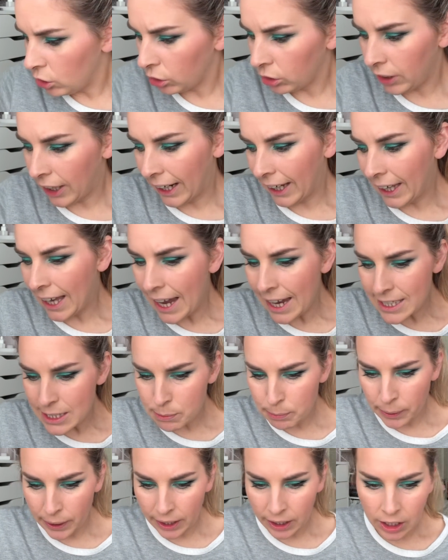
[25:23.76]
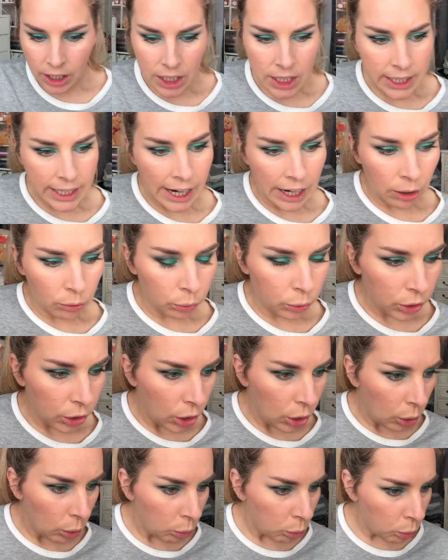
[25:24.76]
looking like Casper. Now
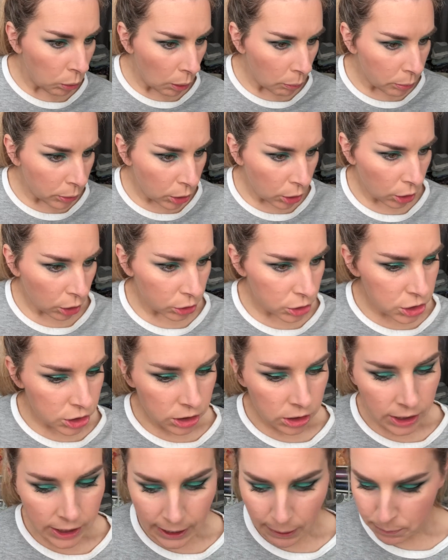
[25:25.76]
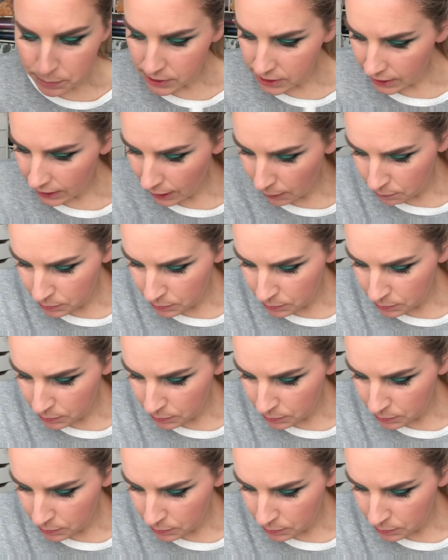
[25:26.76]
what we got, lips.